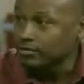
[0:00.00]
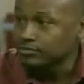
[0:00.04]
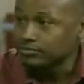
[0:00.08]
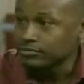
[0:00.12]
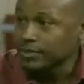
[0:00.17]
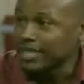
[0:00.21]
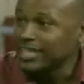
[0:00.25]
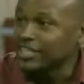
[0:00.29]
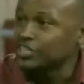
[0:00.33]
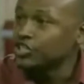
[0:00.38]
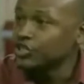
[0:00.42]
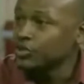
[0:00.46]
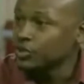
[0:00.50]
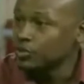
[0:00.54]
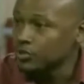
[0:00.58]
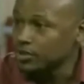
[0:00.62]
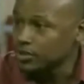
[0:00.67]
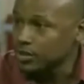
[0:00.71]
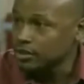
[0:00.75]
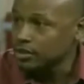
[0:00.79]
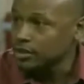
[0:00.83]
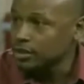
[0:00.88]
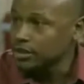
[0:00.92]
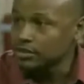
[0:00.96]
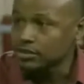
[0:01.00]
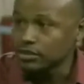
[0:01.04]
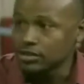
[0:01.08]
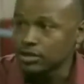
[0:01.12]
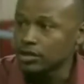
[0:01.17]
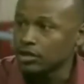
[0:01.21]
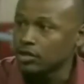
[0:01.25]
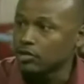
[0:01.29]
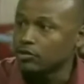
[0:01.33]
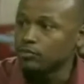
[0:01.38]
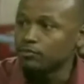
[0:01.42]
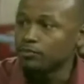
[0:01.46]
issues such as,
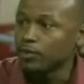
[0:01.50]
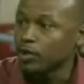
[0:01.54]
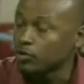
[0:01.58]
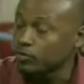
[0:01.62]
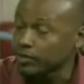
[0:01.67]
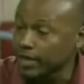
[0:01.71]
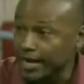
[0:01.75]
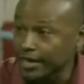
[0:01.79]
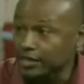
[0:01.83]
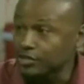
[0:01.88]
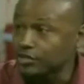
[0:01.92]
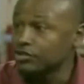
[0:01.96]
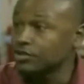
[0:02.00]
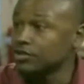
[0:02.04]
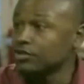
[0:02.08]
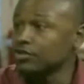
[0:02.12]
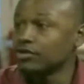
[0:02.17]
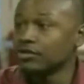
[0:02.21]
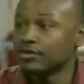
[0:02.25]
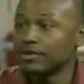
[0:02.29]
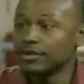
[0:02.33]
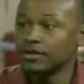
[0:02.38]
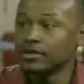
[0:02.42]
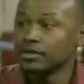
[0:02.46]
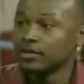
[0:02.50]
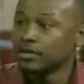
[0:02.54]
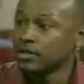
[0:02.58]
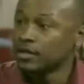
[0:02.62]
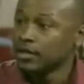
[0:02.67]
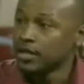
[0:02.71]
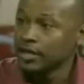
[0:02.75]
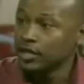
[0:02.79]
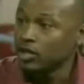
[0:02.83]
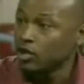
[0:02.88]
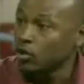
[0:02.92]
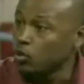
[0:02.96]
you know, bone cancer and,
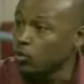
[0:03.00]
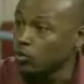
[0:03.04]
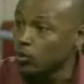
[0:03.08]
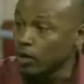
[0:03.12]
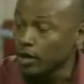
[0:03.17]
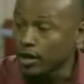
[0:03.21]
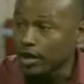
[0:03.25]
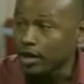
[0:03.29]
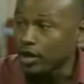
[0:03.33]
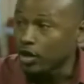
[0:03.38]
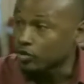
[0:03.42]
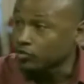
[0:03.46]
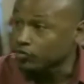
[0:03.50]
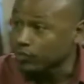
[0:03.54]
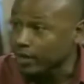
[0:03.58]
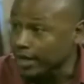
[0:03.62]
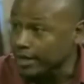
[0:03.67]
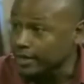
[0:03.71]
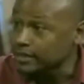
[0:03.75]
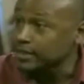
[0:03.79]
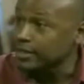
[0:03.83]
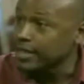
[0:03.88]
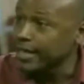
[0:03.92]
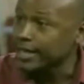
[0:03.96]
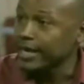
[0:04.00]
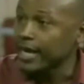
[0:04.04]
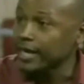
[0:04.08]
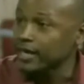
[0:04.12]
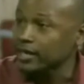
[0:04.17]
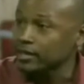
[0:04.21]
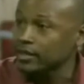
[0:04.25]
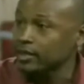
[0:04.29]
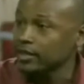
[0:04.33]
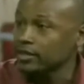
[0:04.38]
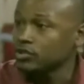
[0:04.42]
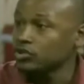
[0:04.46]
you know, arthritis and that
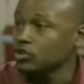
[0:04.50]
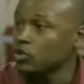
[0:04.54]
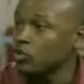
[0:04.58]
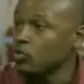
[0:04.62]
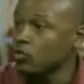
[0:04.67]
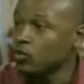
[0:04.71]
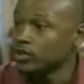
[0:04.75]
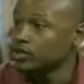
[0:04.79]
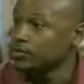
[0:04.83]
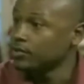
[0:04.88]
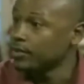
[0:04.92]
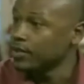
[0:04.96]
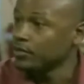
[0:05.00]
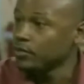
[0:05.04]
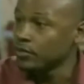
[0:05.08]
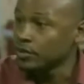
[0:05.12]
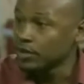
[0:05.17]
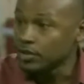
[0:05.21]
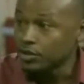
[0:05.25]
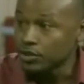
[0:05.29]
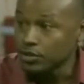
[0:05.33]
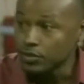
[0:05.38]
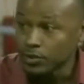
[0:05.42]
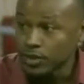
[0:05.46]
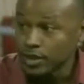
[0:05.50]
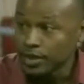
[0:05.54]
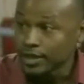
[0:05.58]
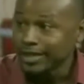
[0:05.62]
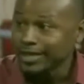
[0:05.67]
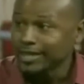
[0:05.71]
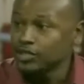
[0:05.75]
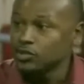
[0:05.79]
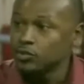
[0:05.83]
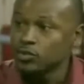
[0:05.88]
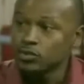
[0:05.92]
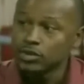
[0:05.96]
kind of thing. So what you may want to do
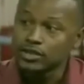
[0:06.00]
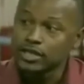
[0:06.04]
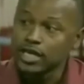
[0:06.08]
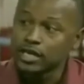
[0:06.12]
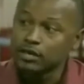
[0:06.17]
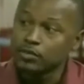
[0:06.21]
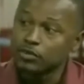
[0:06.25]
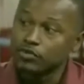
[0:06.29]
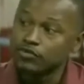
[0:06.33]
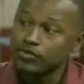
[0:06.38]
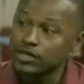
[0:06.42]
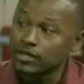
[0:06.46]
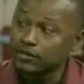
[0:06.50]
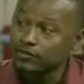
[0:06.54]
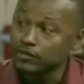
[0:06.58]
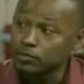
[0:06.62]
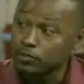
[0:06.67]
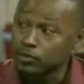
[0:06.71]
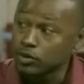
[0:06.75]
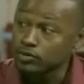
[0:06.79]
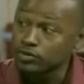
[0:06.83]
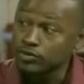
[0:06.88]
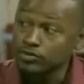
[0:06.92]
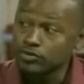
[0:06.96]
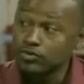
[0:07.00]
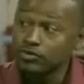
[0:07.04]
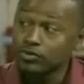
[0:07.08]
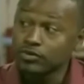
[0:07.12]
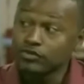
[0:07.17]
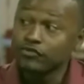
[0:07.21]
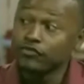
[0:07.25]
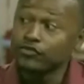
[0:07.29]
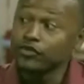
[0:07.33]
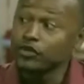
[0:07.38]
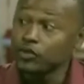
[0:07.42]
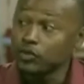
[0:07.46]
is you want to take a preventative approach through
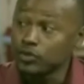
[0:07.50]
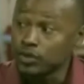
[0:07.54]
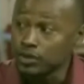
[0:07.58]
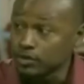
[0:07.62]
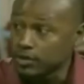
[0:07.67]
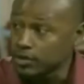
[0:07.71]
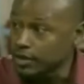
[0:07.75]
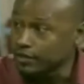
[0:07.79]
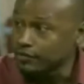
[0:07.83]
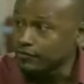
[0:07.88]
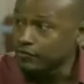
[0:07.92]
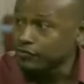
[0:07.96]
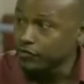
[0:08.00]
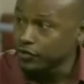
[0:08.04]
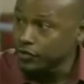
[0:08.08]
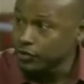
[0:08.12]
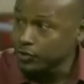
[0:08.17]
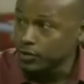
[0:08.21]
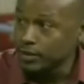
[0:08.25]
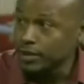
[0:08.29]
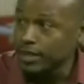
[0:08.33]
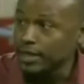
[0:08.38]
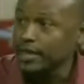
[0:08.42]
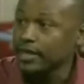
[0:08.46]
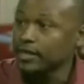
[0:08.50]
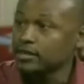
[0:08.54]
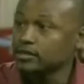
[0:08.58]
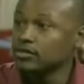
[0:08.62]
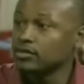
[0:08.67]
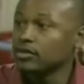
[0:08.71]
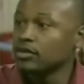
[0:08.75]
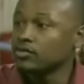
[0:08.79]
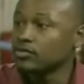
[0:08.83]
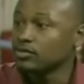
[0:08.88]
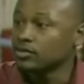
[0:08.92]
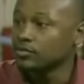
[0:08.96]
the food. You can get food that has
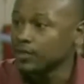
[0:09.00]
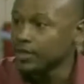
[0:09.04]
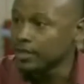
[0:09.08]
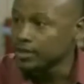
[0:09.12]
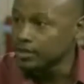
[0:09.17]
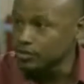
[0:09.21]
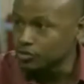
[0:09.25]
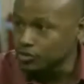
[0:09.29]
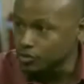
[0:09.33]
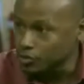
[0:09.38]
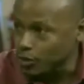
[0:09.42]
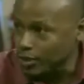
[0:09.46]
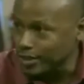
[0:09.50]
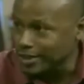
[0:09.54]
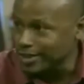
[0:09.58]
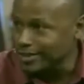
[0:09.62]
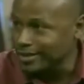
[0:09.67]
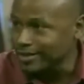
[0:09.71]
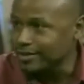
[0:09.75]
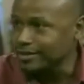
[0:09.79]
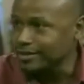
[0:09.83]
glucosamine chondroitin in it